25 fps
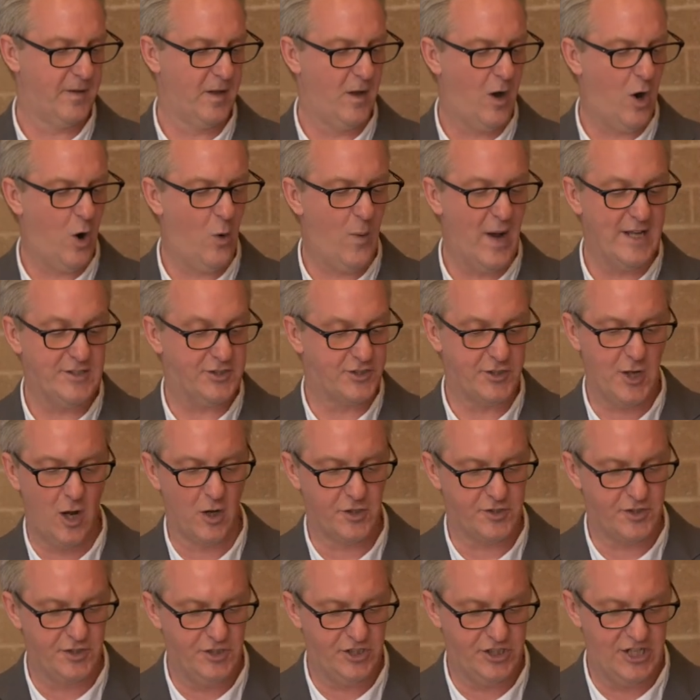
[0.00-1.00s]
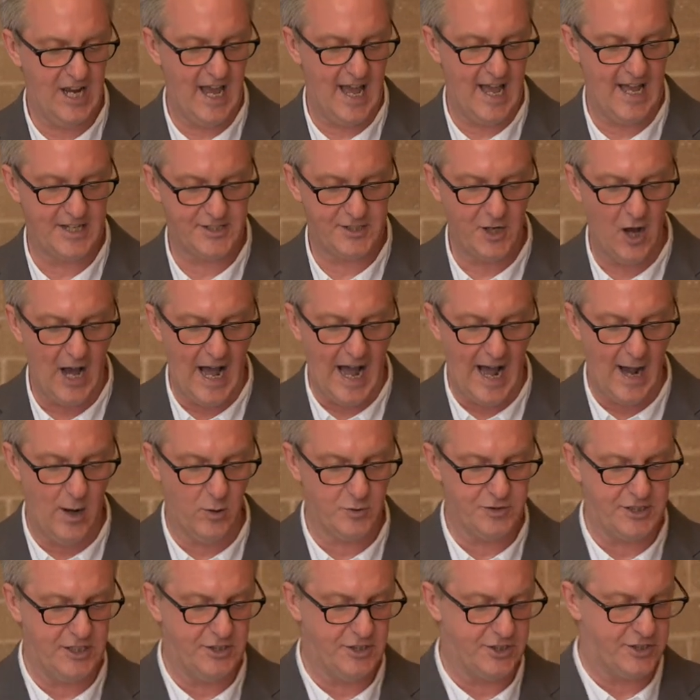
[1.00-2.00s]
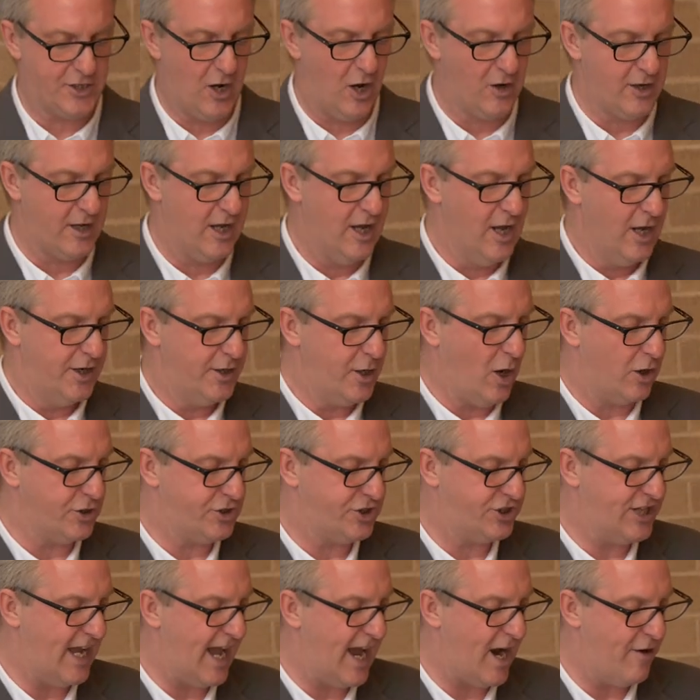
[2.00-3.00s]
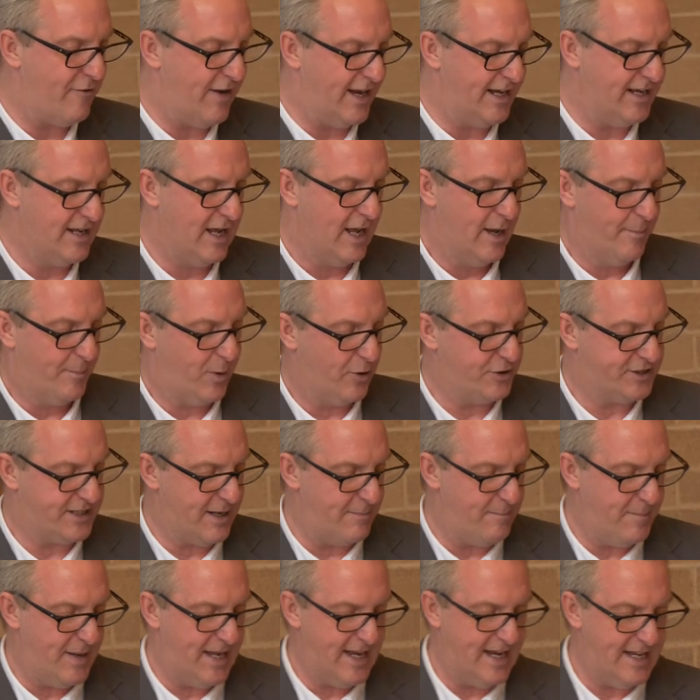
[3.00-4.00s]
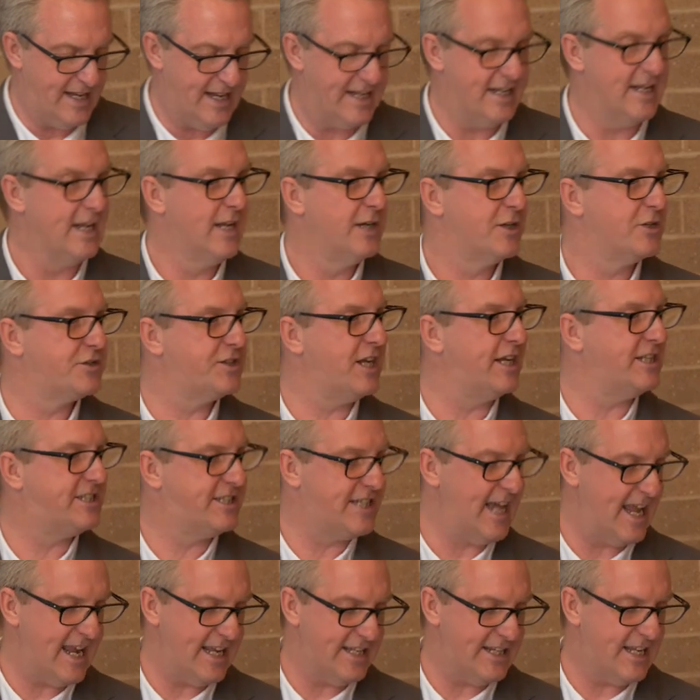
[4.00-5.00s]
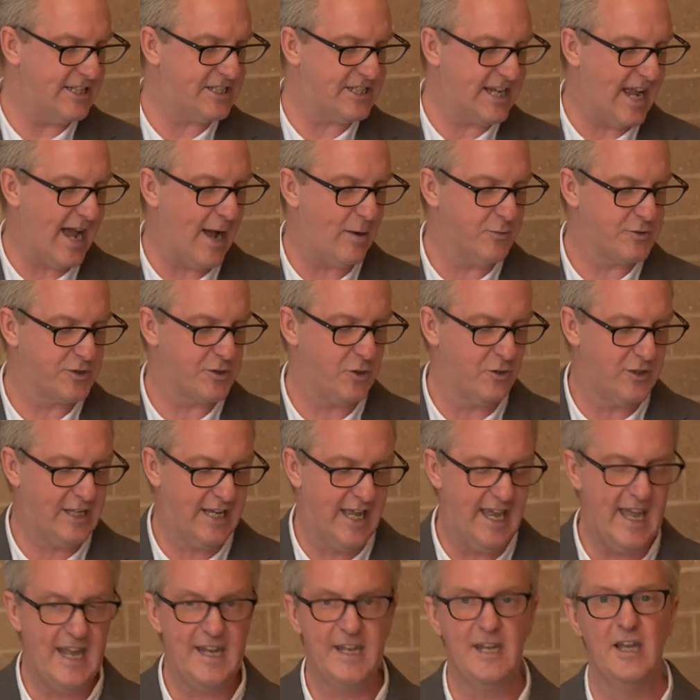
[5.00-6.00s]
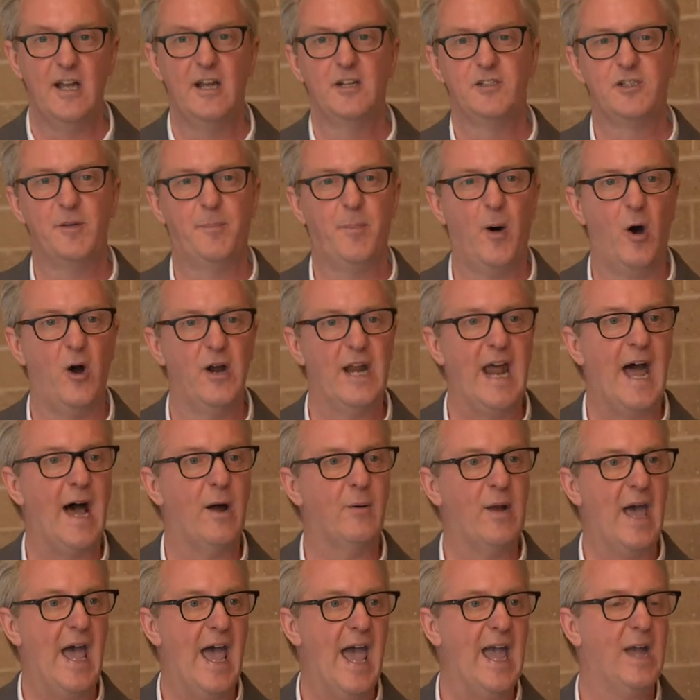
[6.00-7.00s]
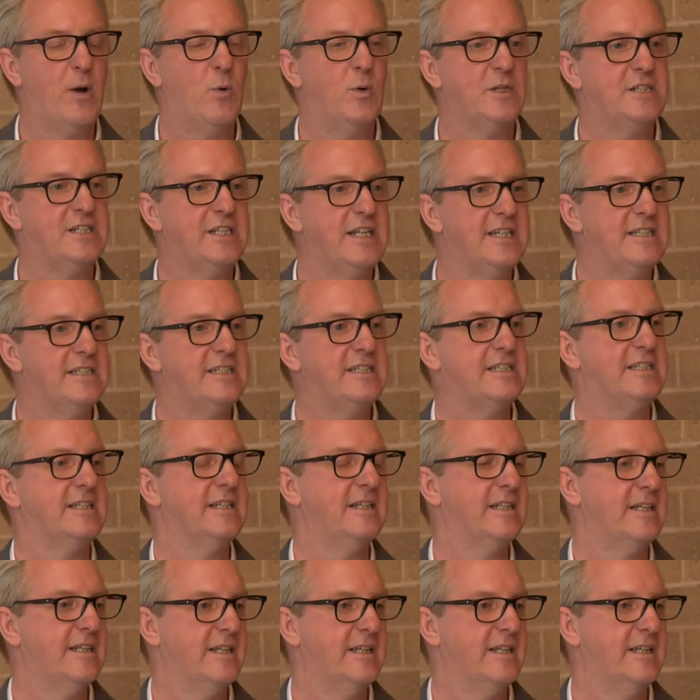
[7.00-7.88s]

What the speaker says: Always stocks and shares, not housing stock, not sharing, but demeaning. Does it take this council kid to point out equities,